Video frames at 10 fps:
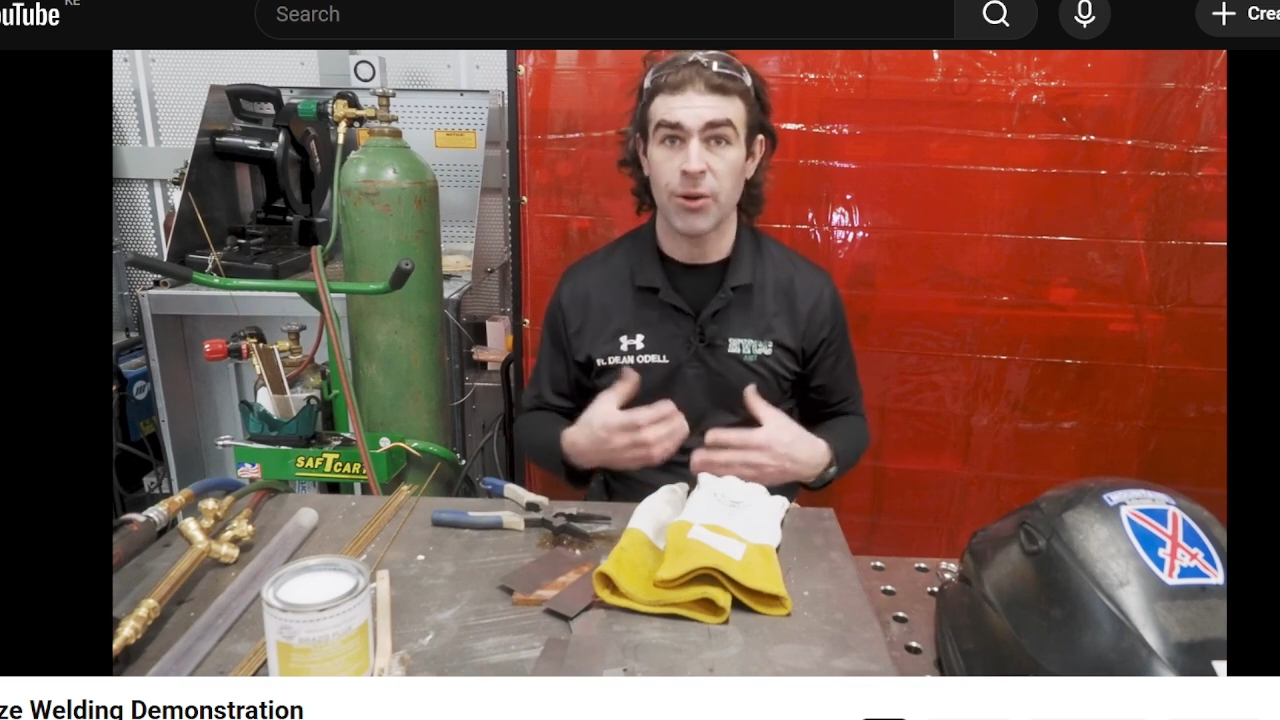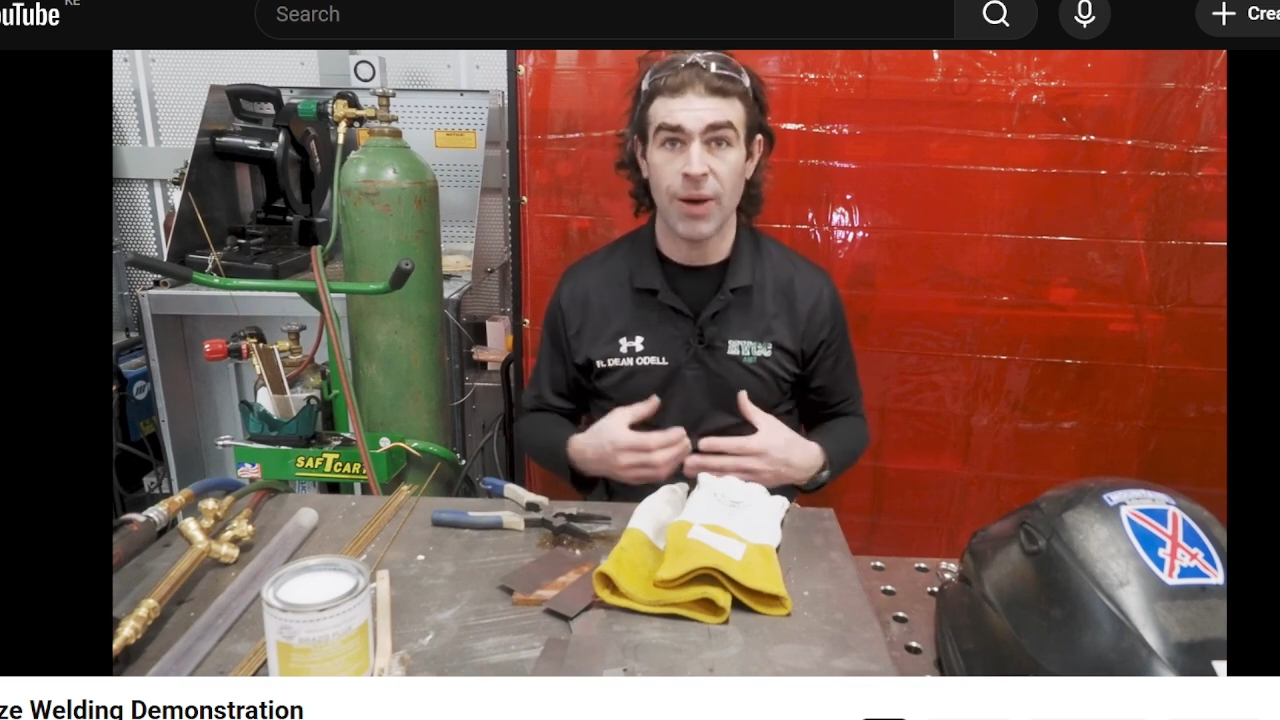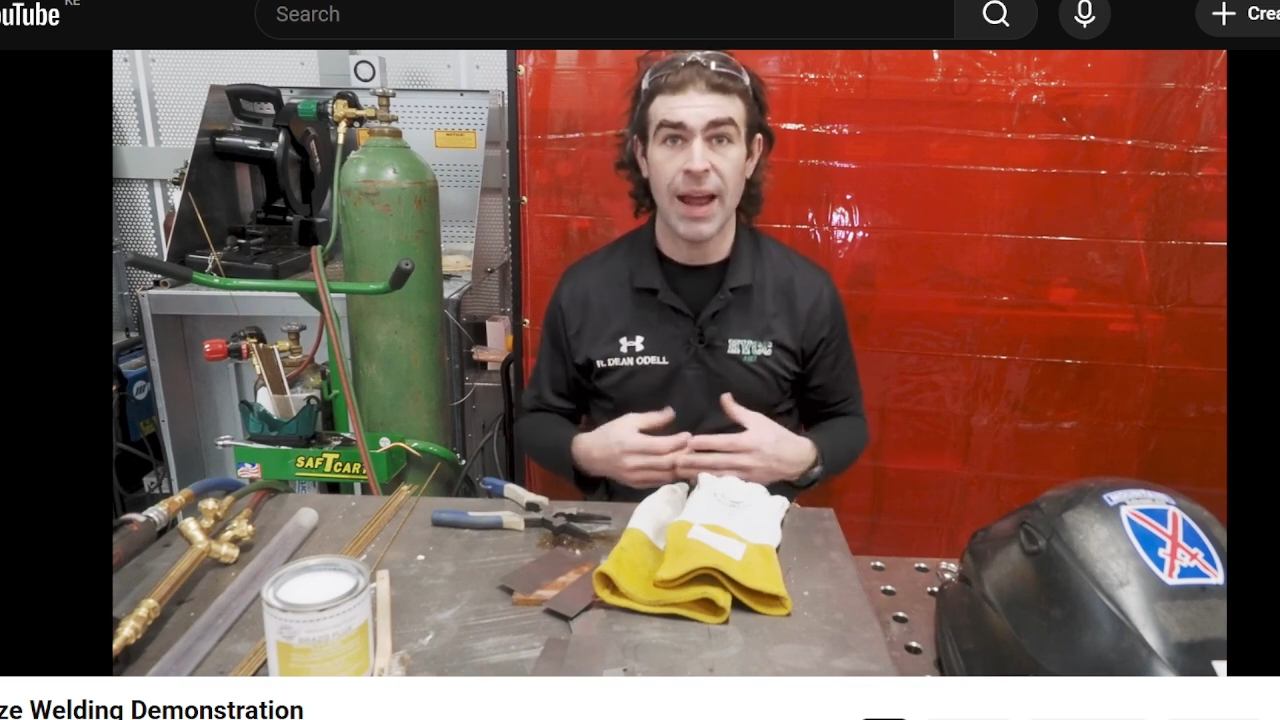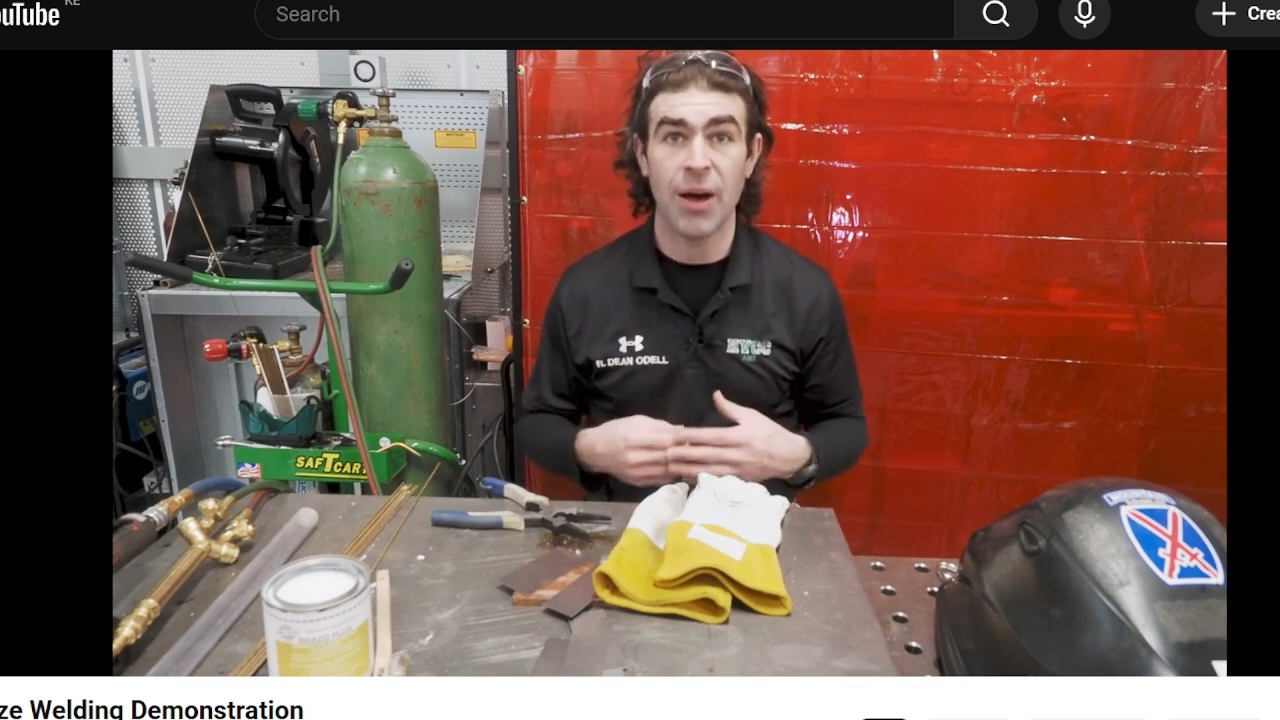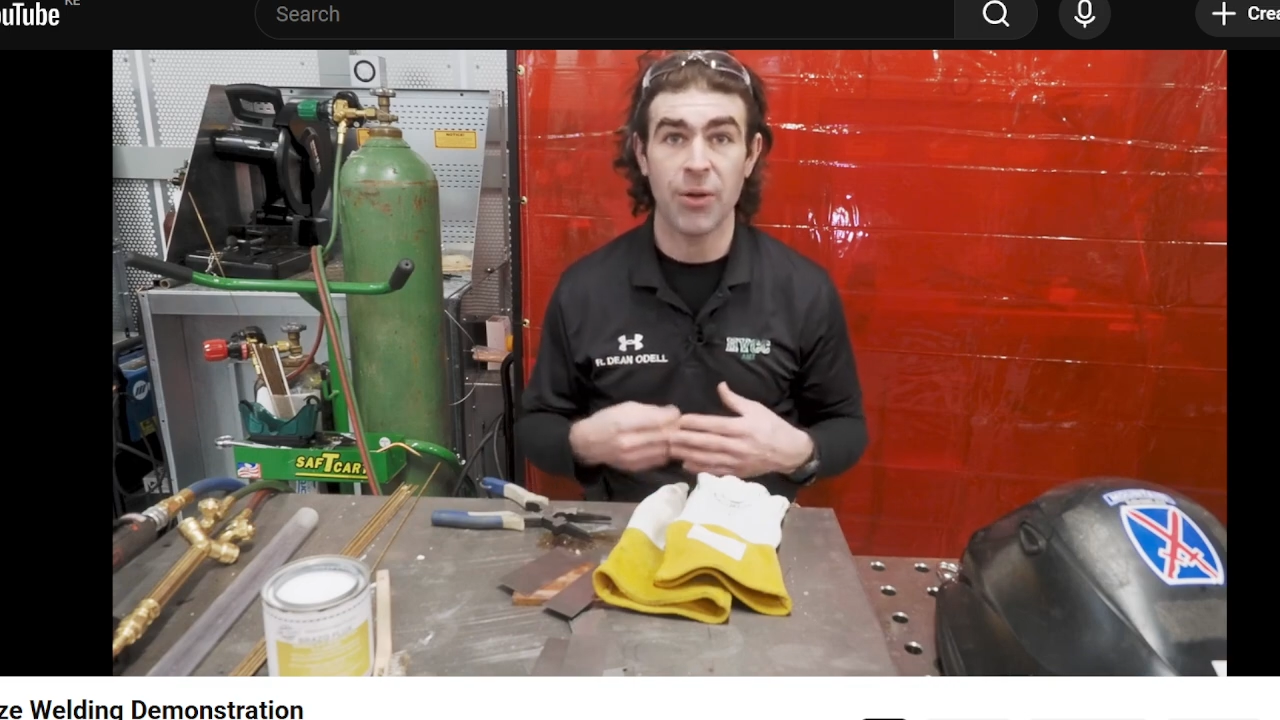
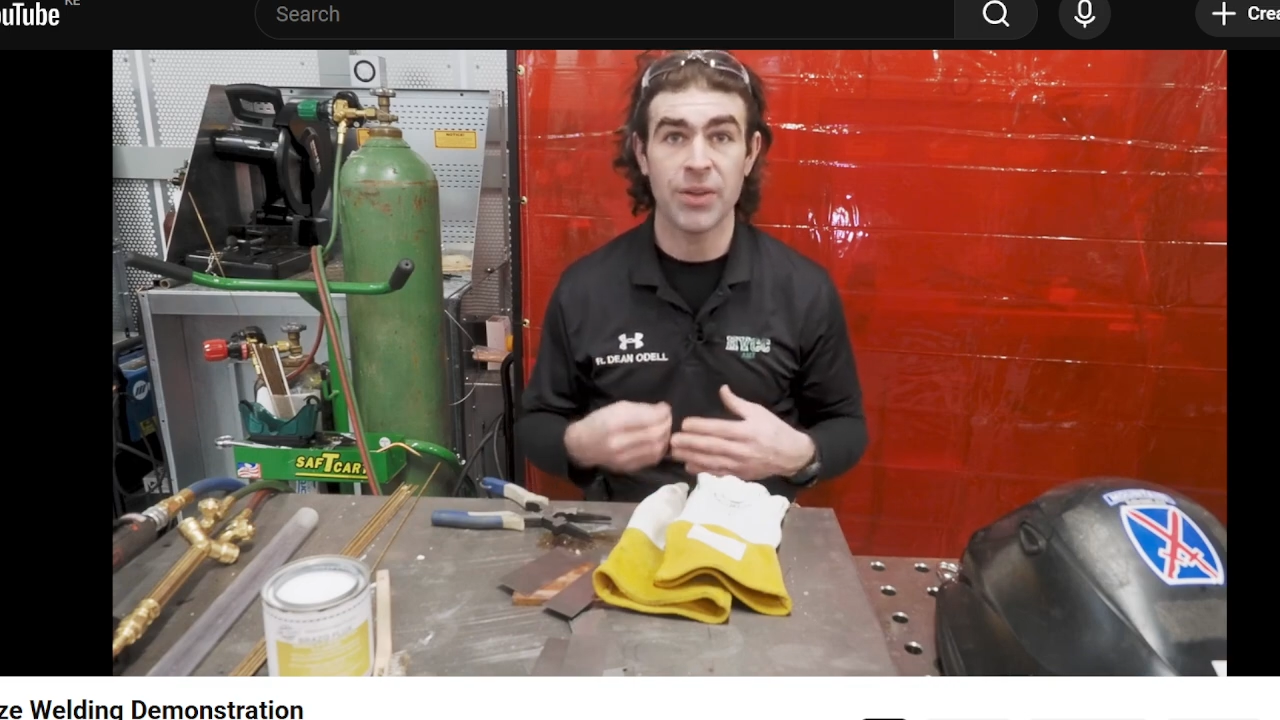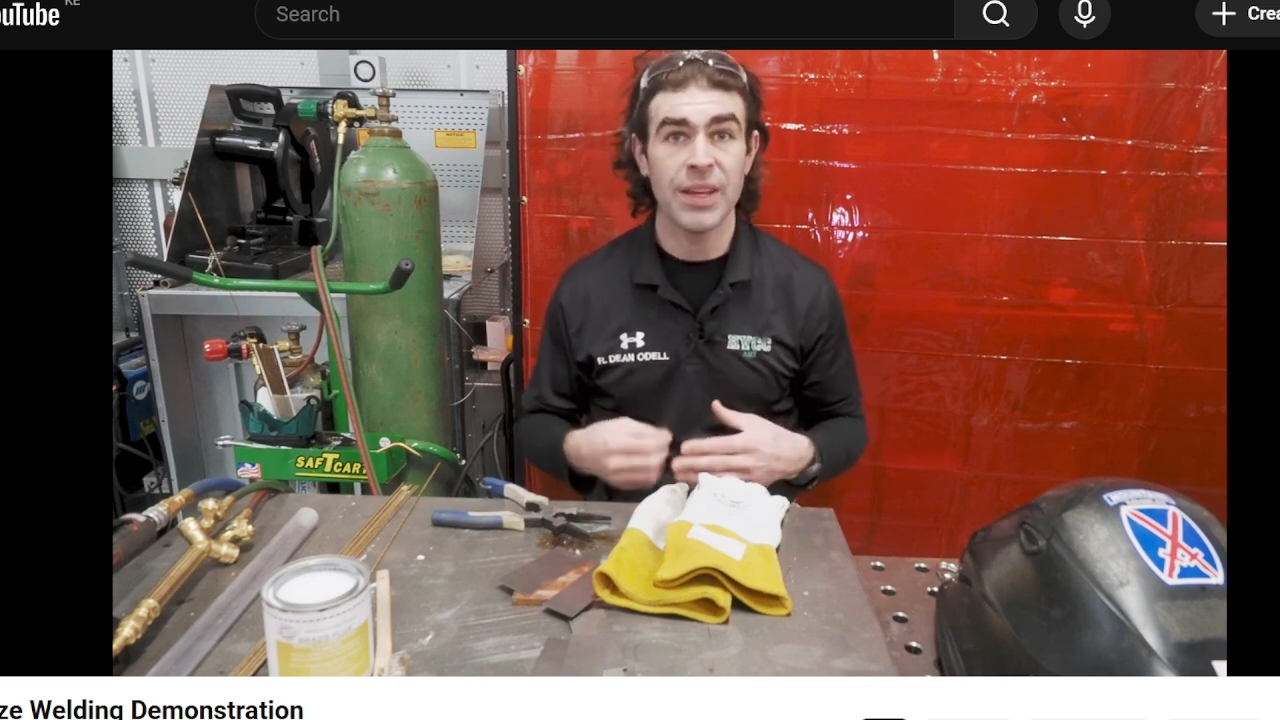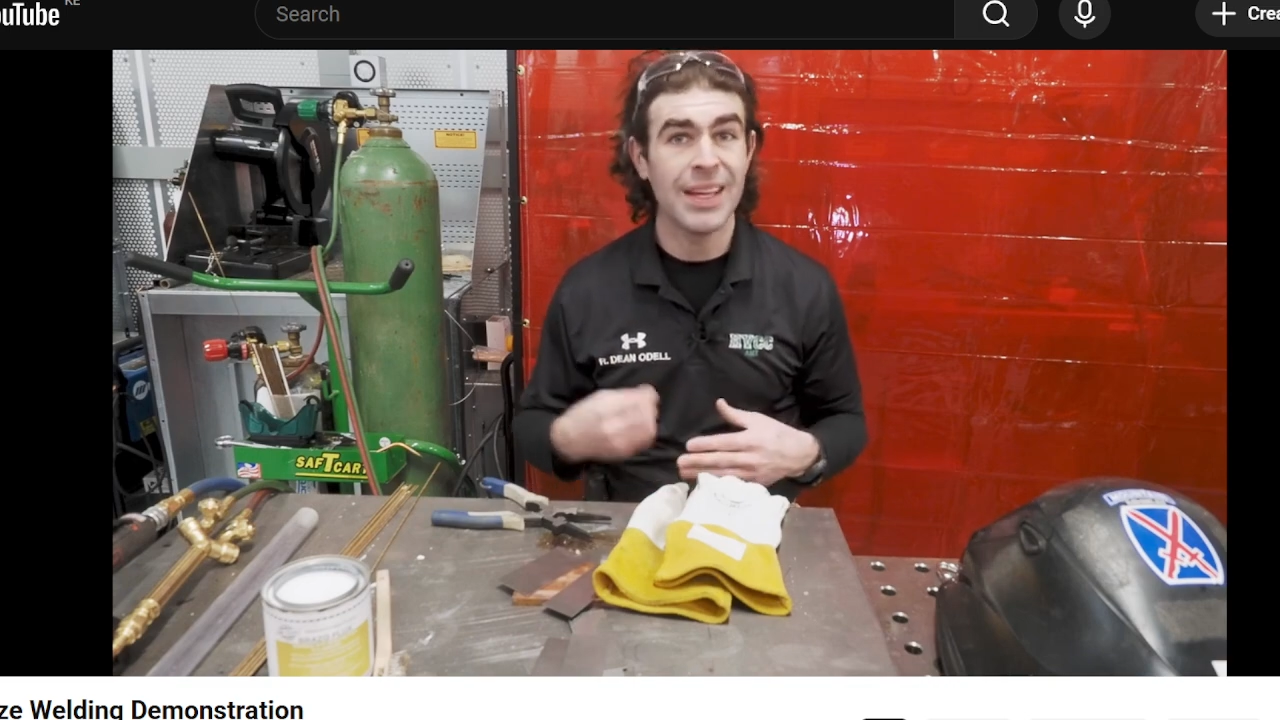around,